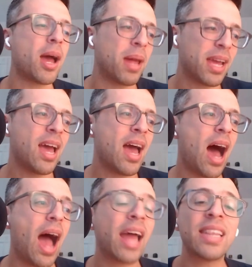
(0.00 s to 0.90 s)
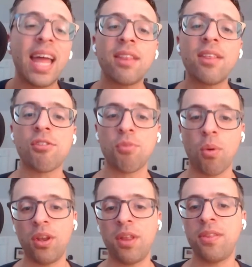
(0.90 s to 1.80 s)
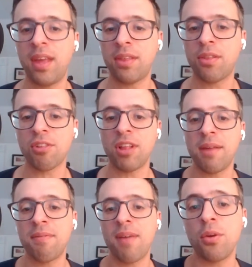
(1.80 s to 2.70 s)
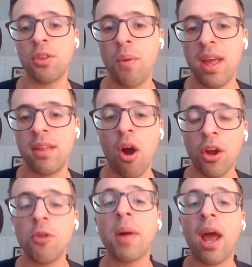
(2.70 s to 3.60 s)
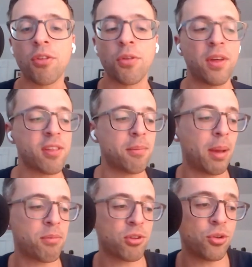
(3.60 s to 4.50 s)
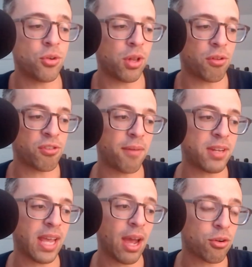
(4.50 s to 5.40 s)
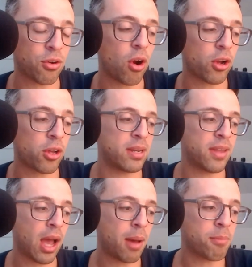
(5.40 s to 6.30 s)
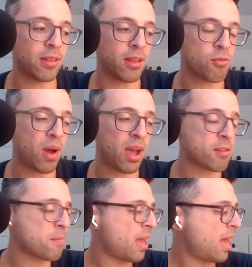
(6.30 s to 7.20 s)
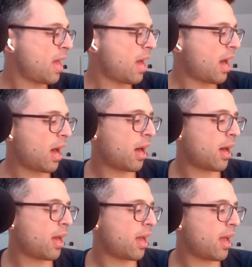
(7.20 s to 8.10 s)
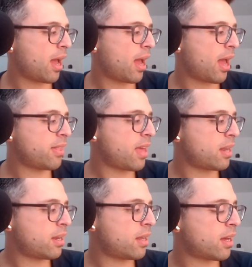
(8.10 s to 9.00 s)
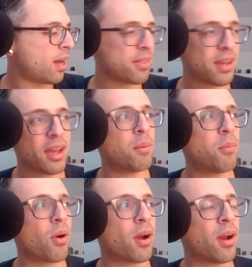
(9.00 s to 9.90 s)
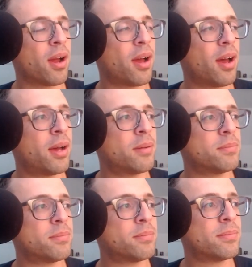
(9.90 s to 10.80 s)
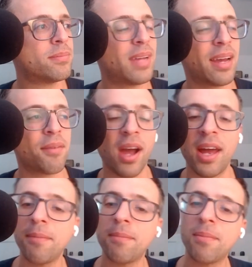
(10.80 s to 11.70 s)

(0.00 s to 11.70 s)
Like I like this world and think there's a lot of value in the way they argue, but I also think mm-hmm. sometimes they're too closed off to counter argument that comes in these ways. Uh, and then I think I had one more. Um, yeah, I forgot it.